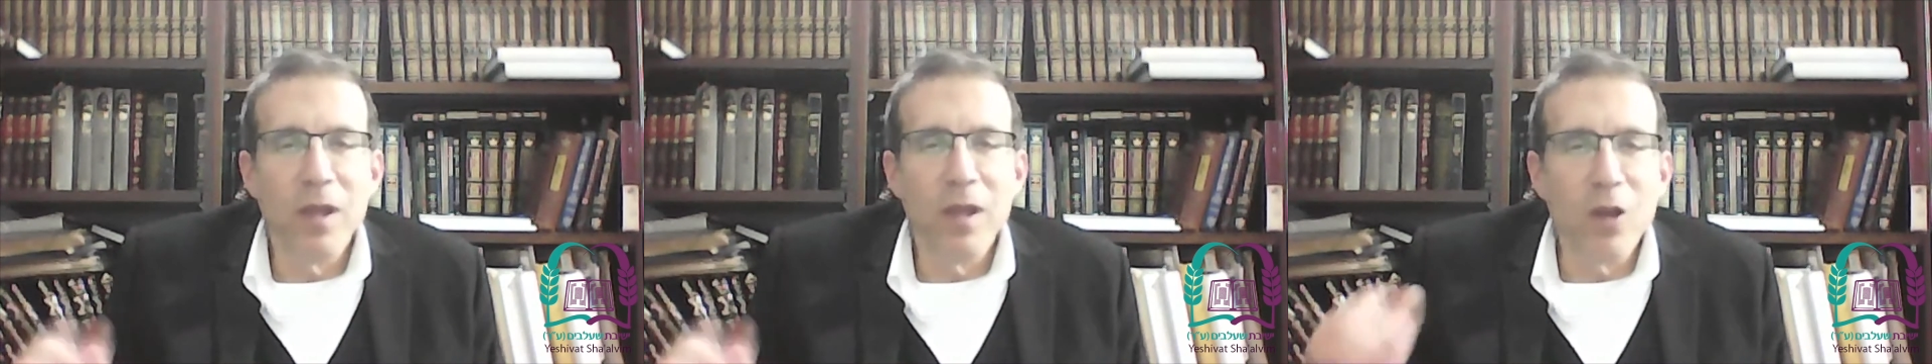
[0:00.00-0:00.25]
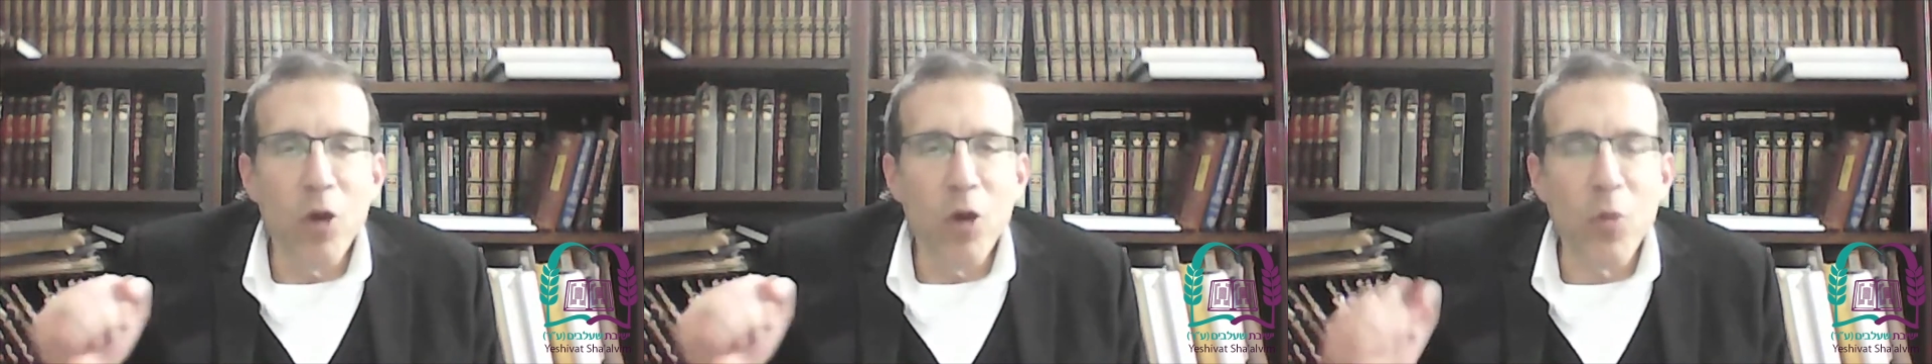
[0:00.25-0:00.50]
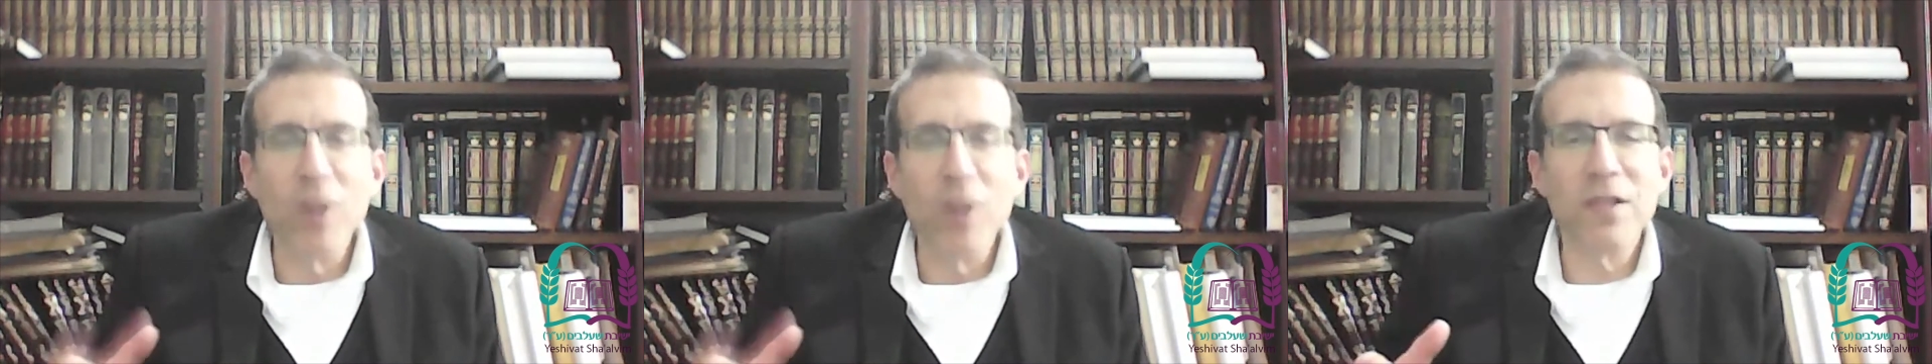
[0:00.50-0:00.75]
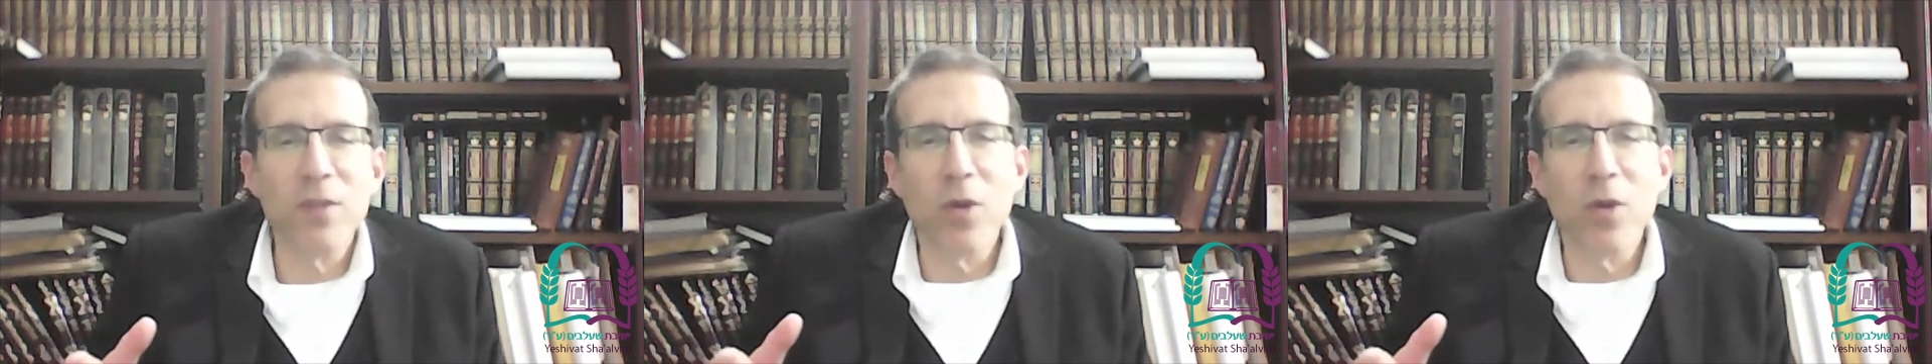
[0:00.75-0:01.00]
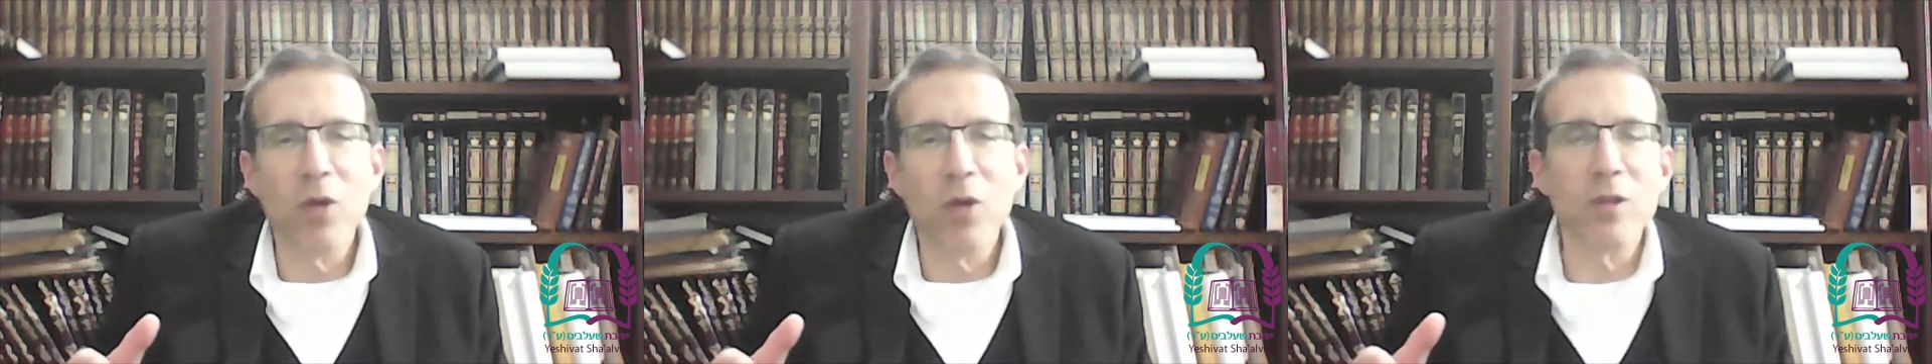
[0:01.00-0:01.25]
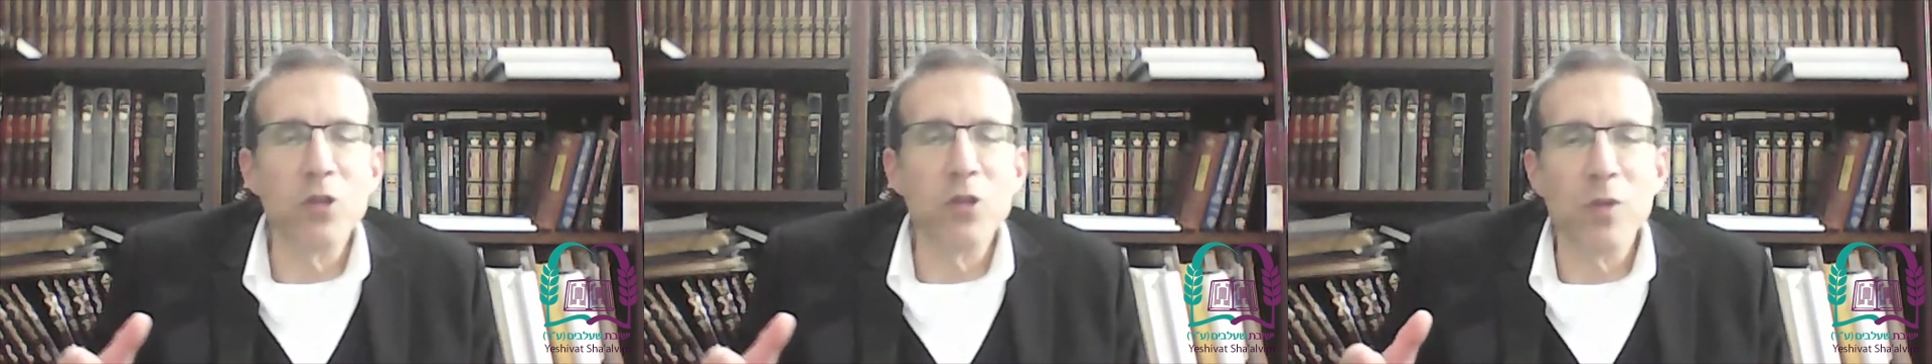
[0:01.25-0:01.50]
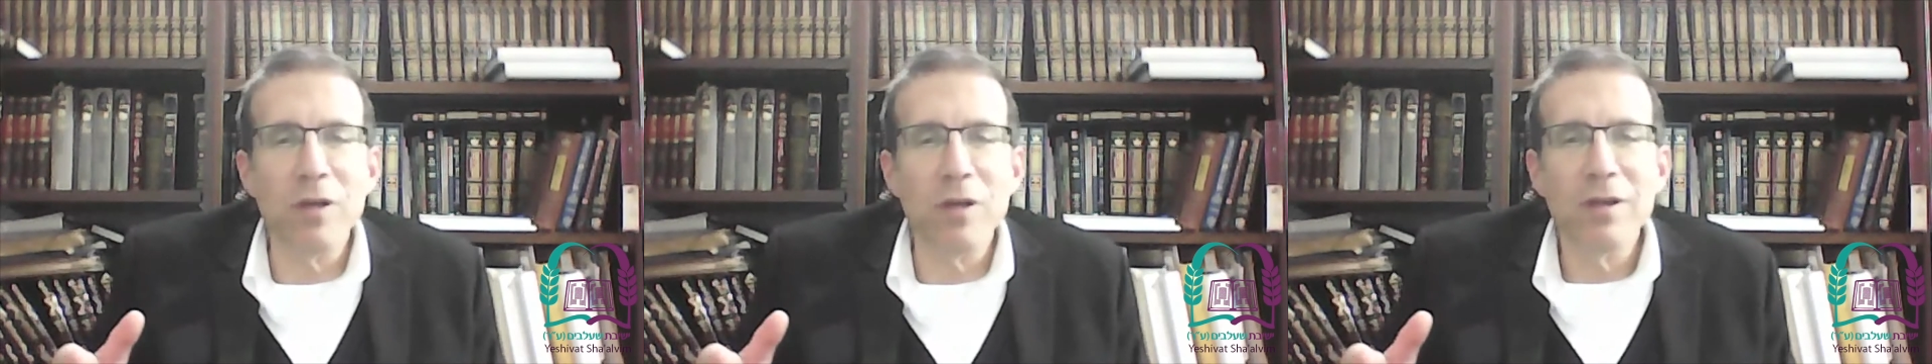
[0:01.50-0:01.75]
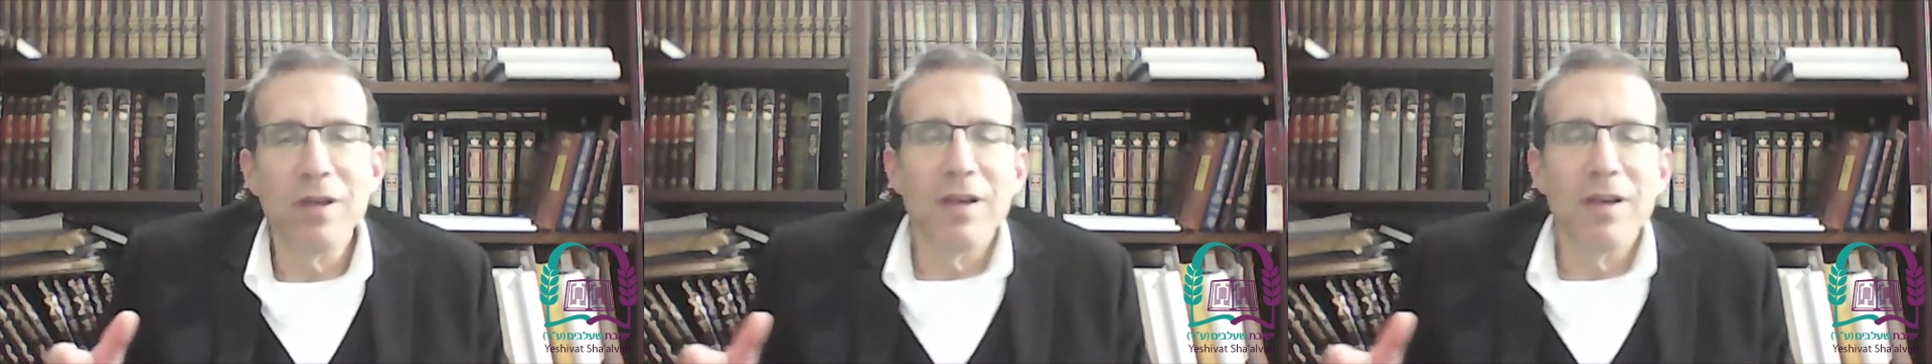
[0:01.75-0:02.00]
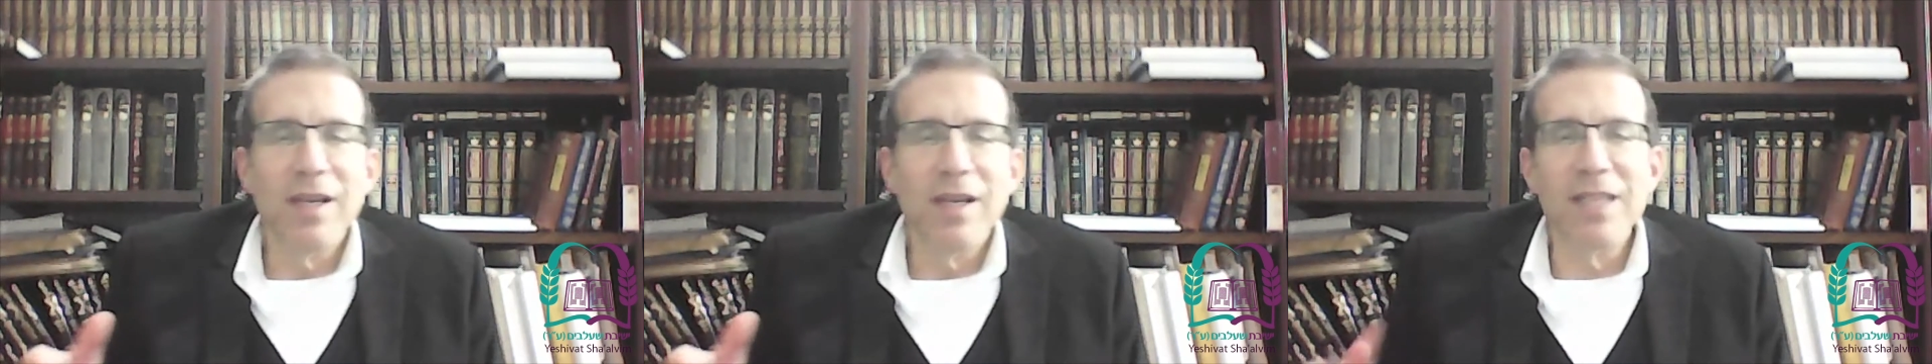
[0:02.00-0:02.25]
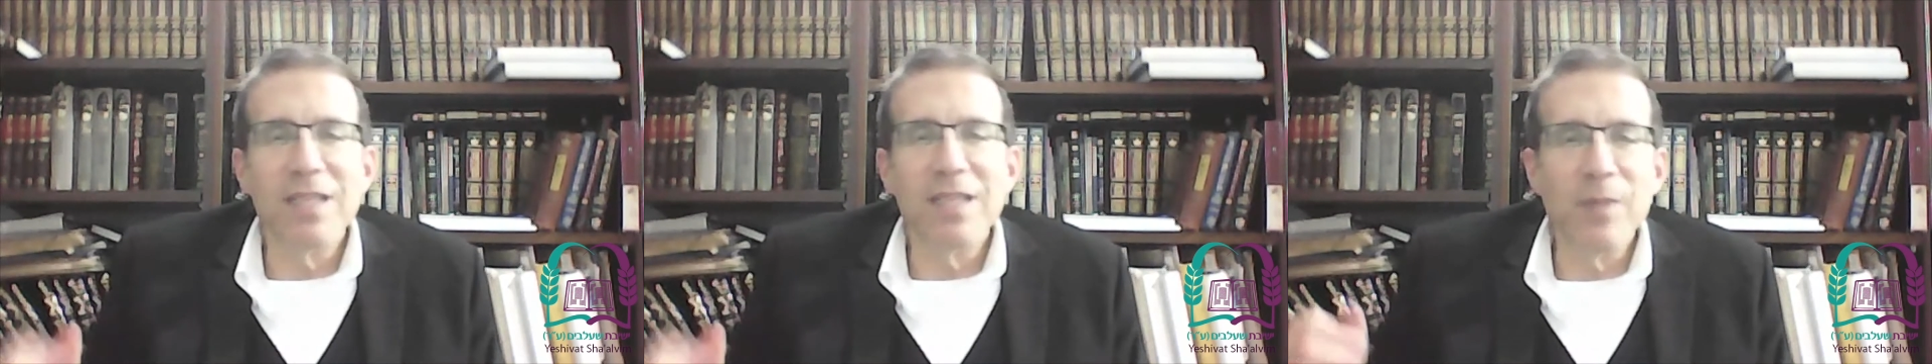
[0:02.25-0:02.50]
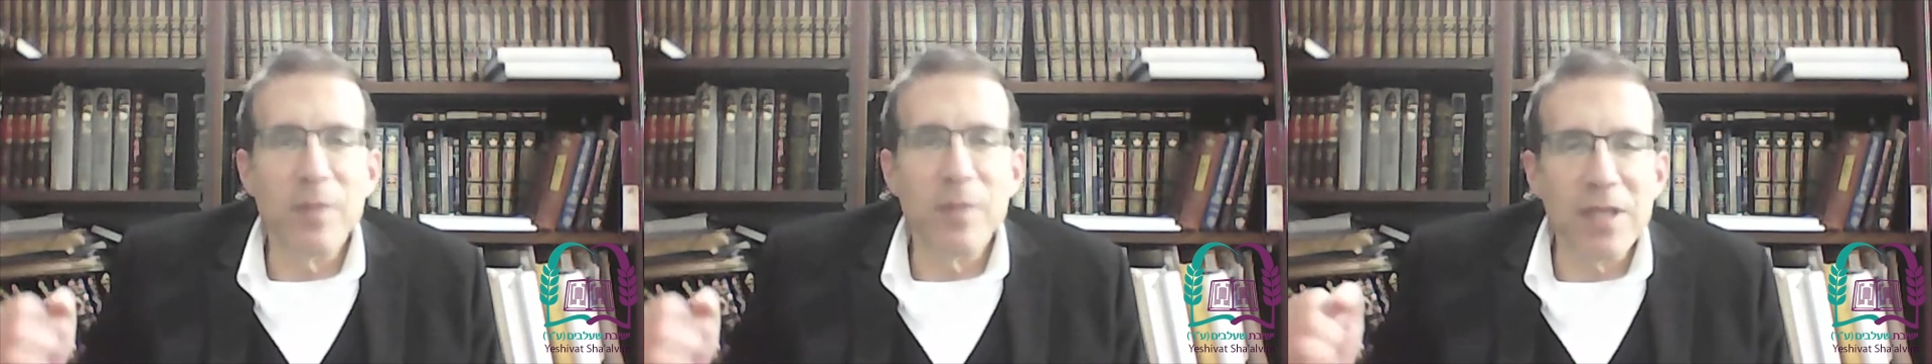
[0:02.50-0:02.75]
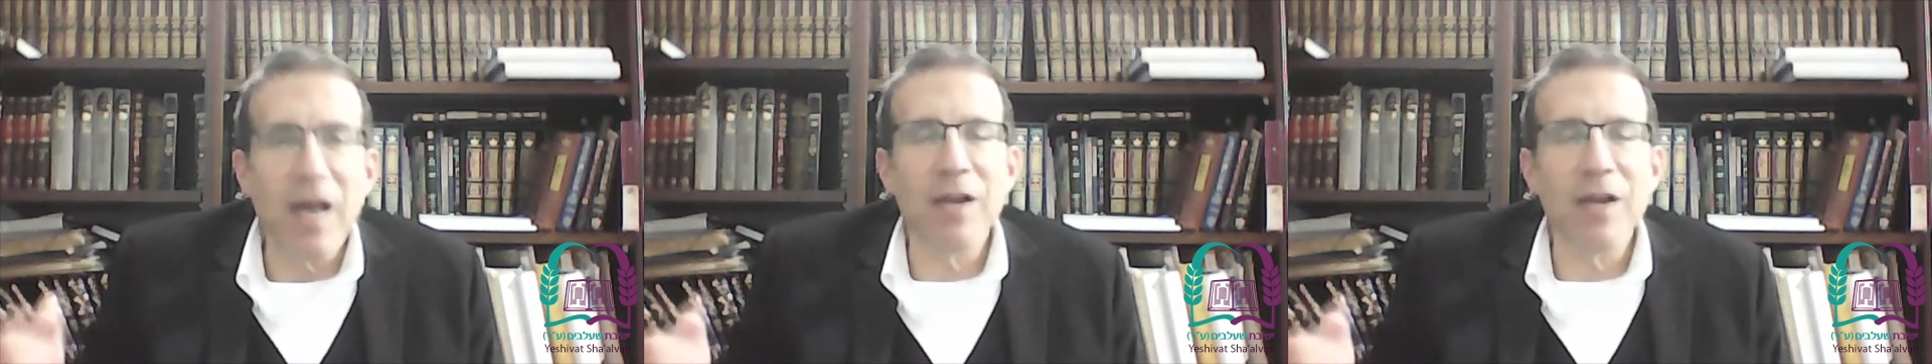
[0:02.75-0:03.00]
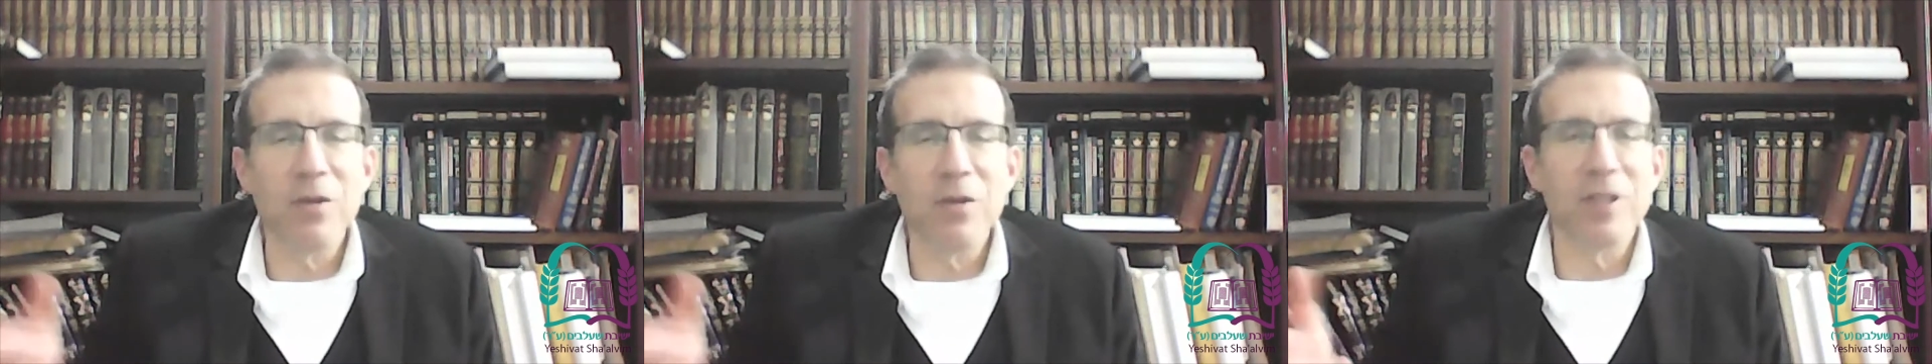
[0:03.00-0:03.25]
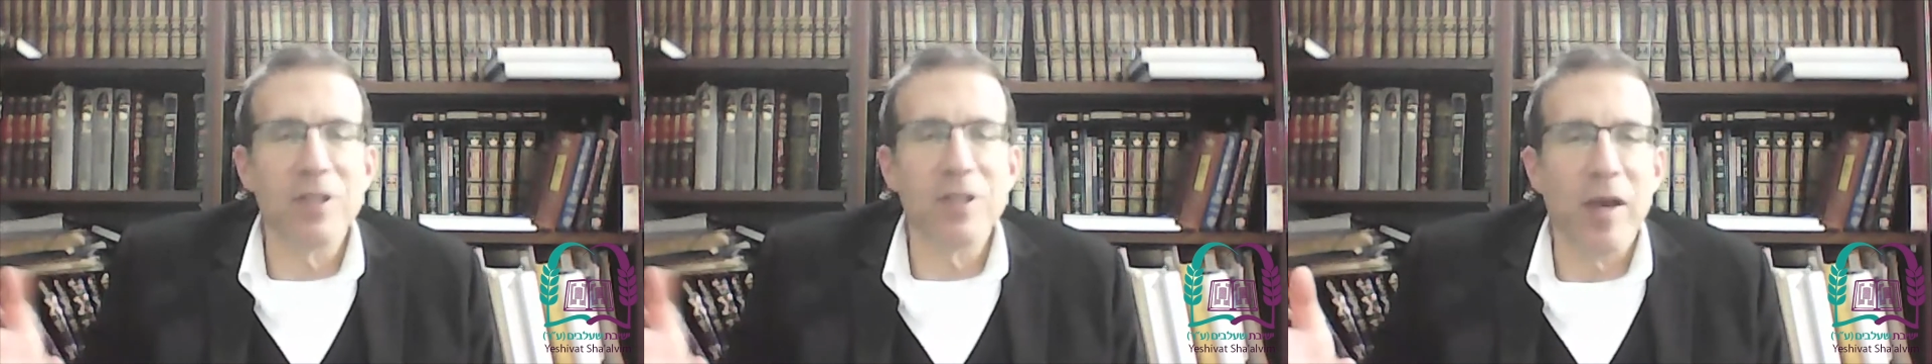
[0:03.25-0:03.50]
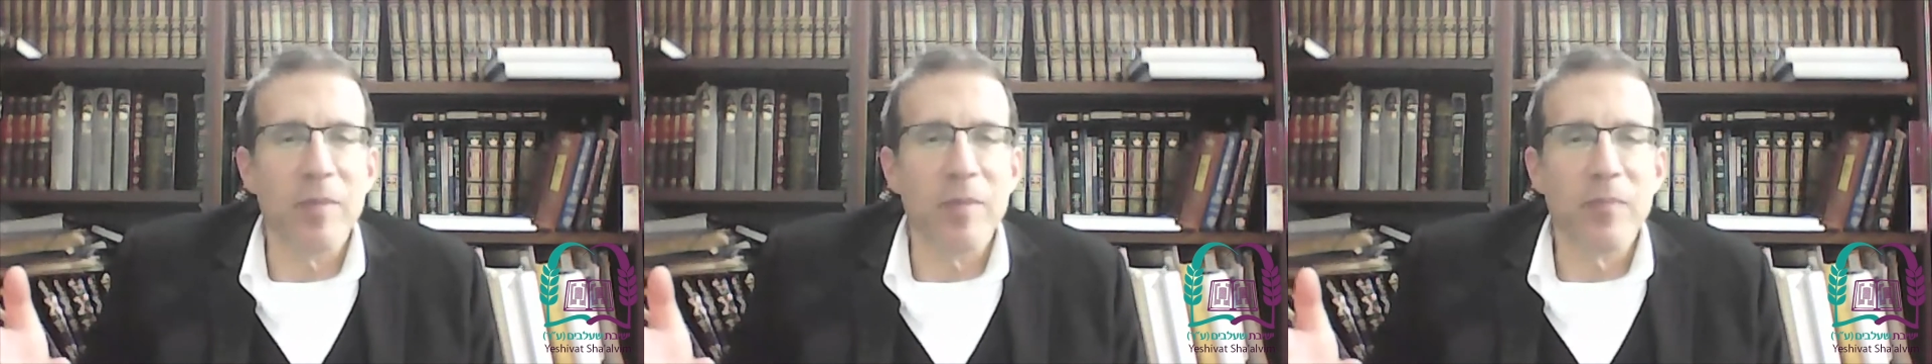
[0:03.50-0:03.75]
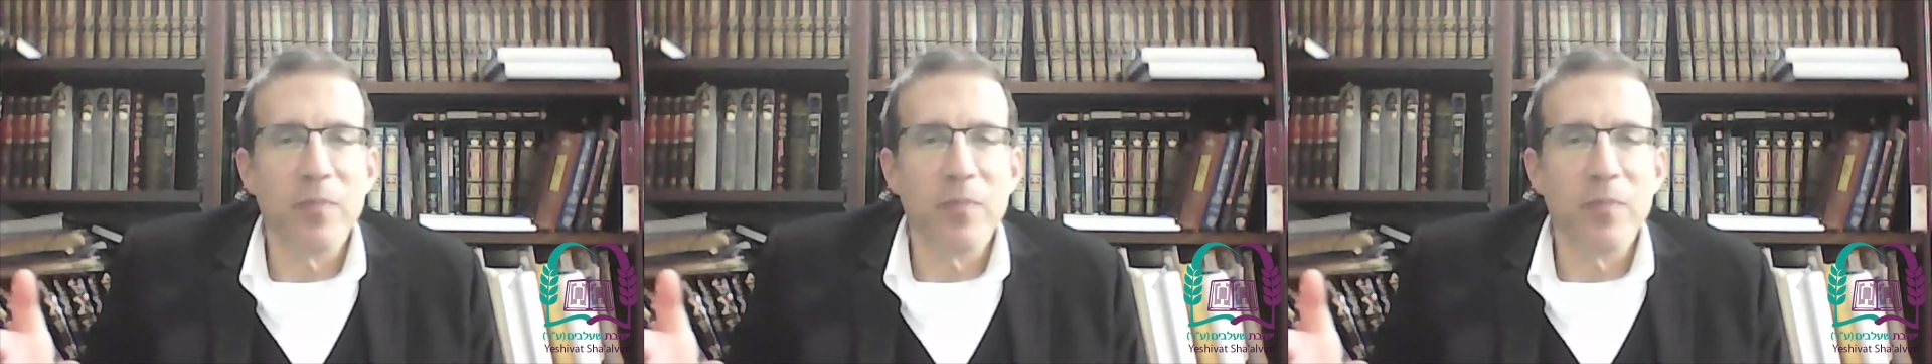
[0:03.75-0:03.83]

The whole point of the paraduma is to be mitaher the tmeim.